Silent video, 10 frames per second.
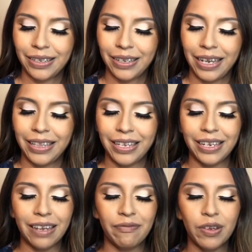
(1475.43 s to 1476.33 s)
And then,
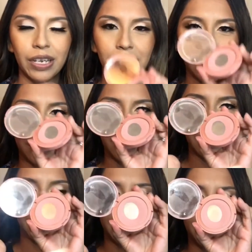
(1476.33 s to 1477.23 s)
if you can tell, like,
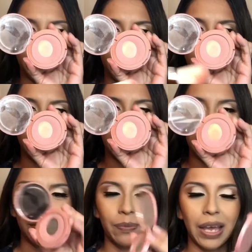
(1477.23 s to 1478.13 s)
I already
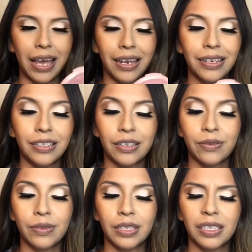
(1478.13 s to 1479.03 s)
hit pan, so
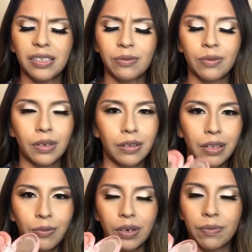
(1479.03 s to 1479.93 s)
this is like
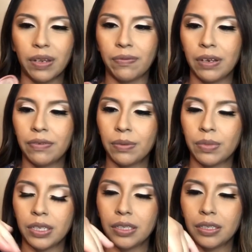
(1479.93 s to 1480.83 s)
one of my favorite
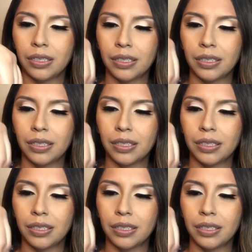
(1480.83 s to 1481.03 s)
blushes.